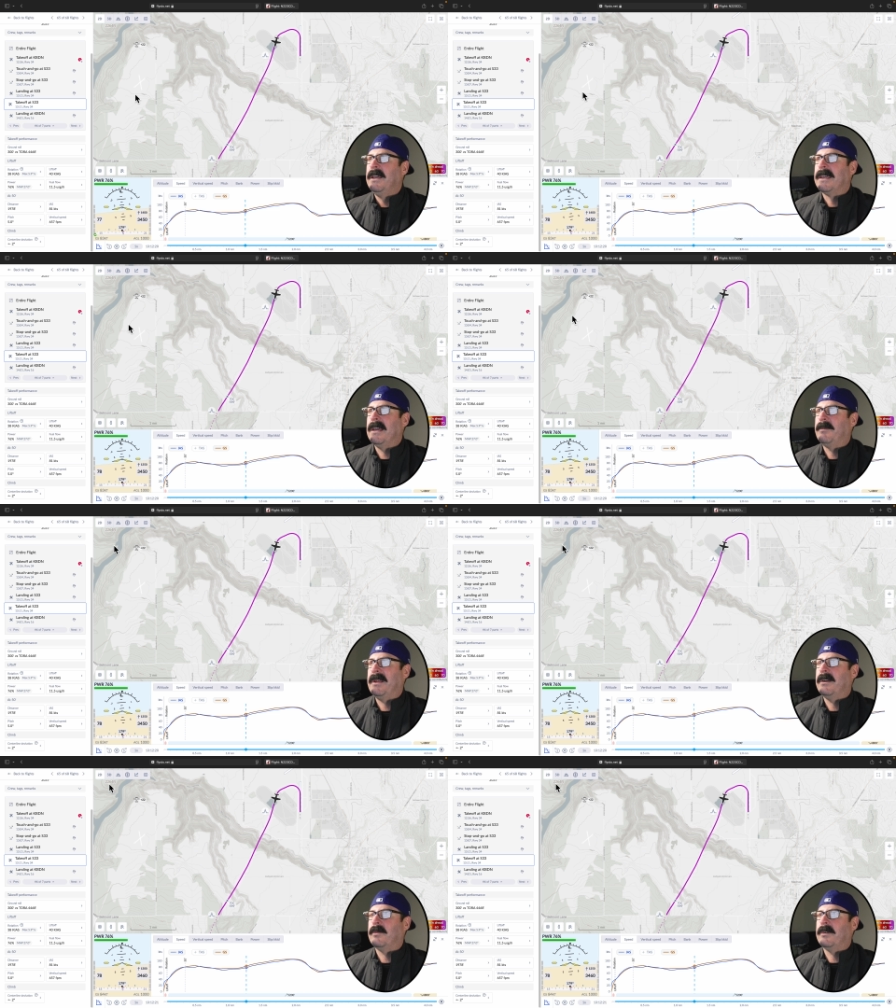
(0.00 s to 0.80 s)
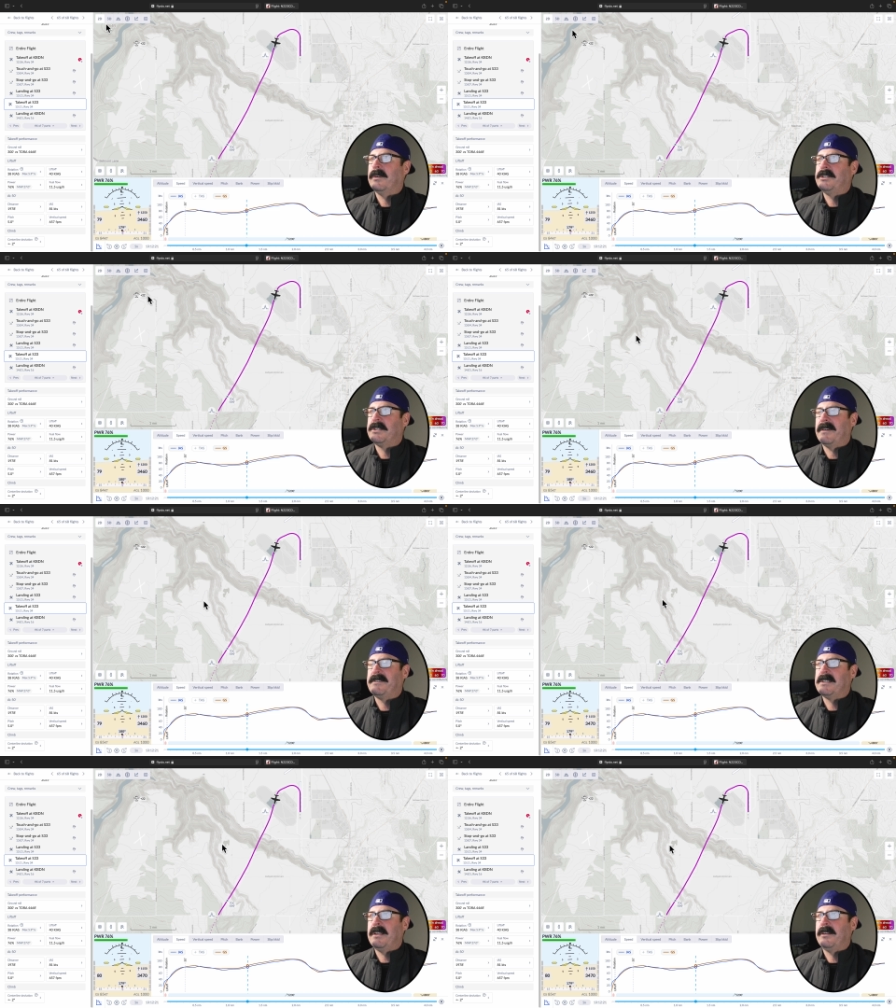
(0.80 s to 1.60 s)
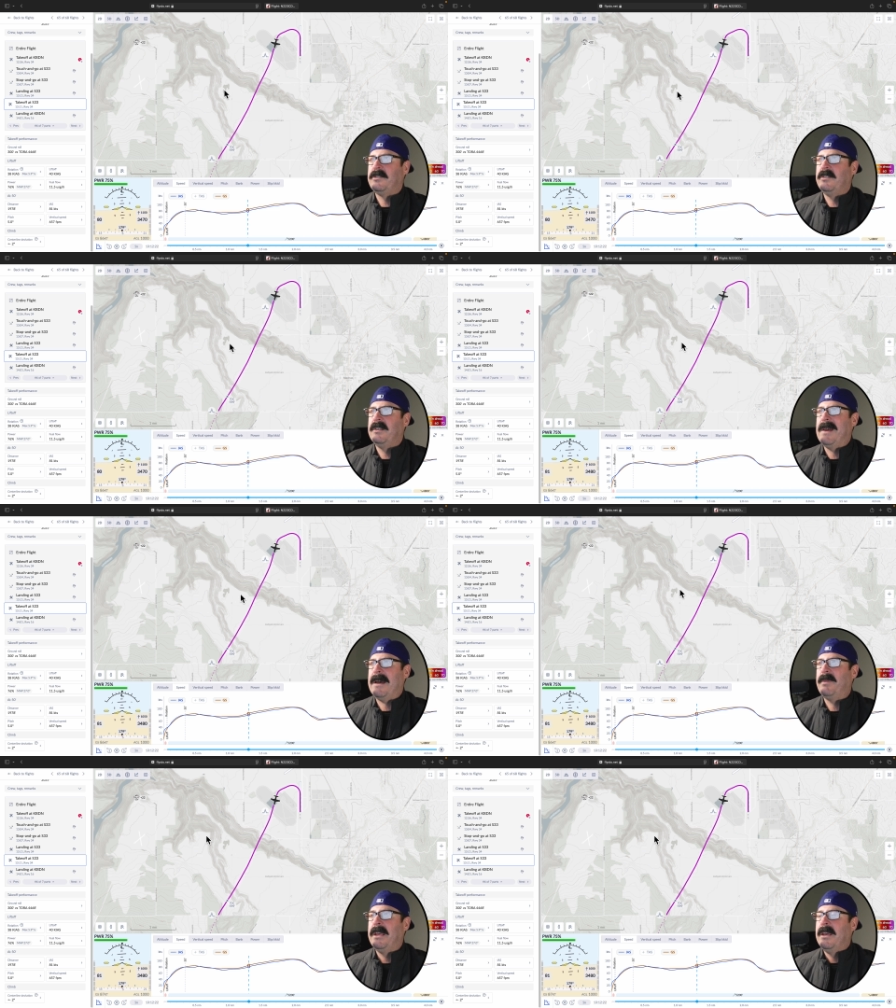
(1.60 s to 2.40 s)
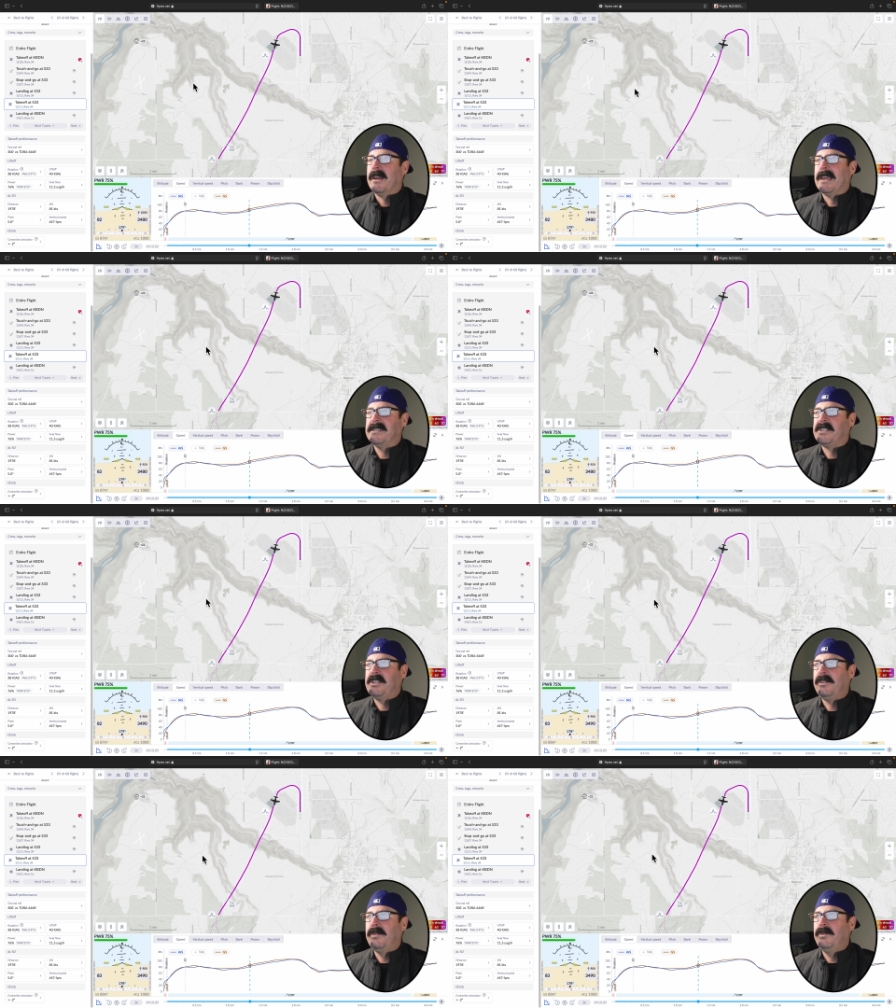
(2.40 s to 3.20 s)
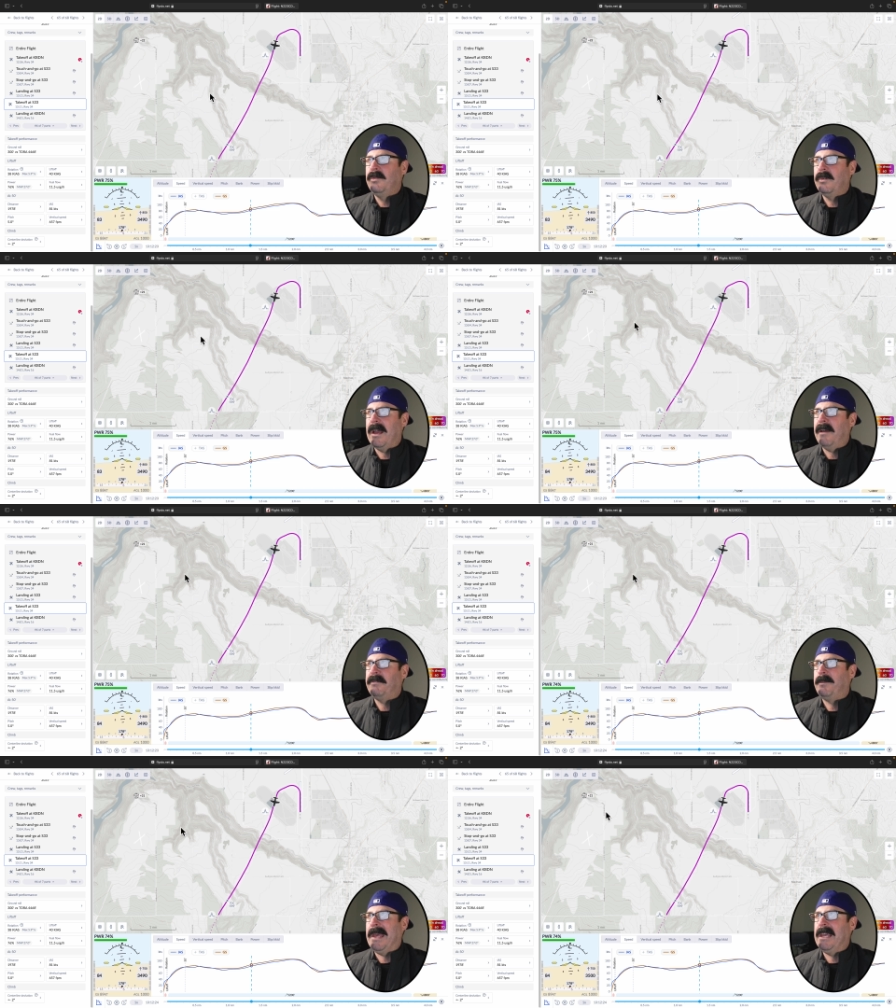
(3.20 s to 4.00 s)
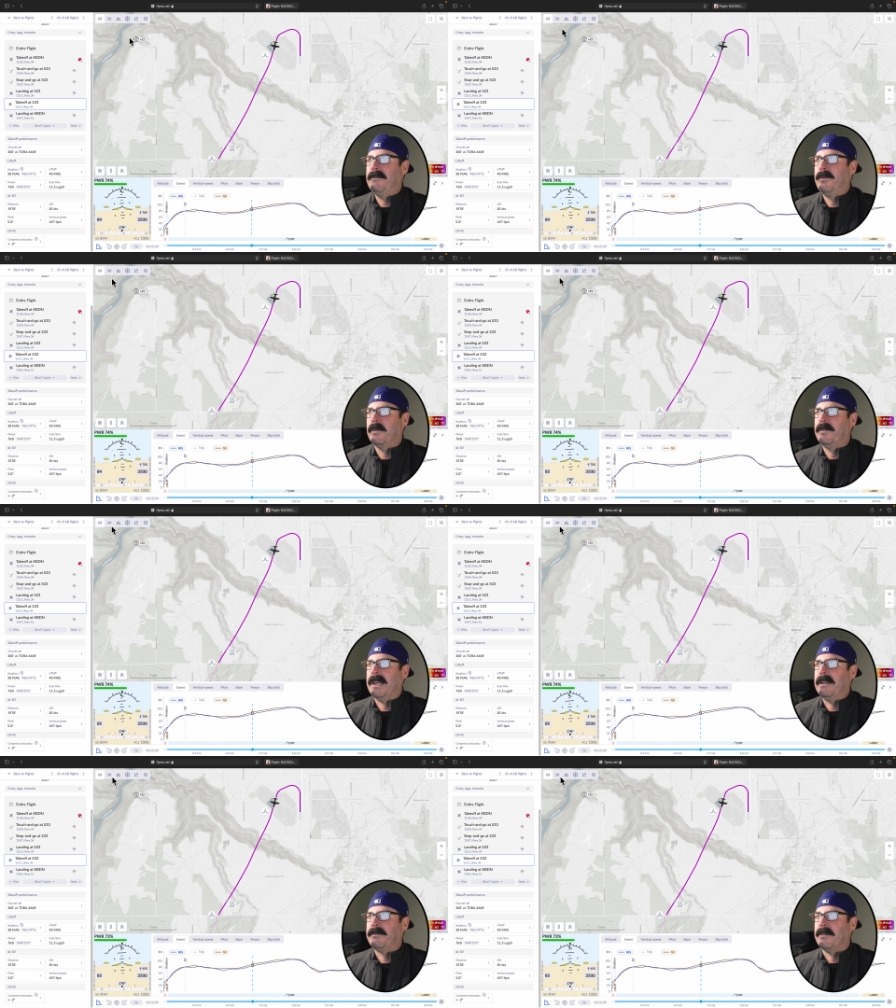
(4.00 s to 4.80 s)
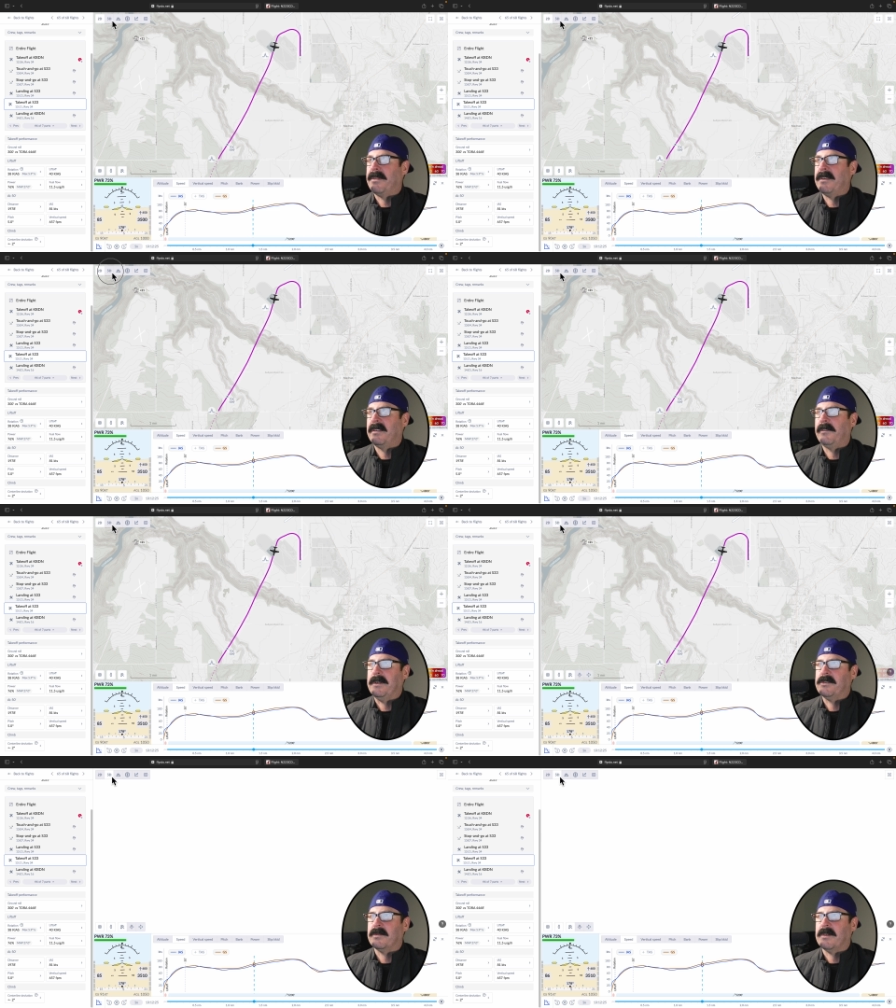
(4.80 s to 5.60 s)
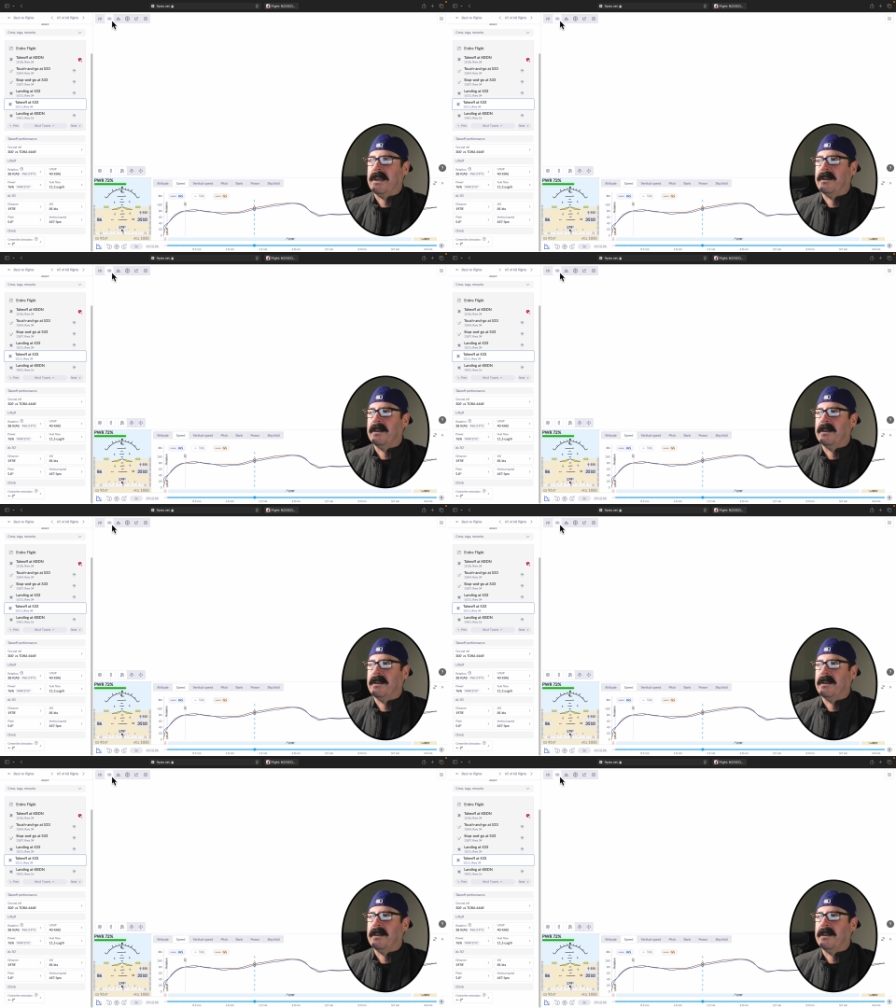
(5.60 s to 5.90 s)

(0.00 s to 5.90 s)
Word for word: Okay, up here we're just obviously in a 2D map. Guys, you have to pay for flight for this feature right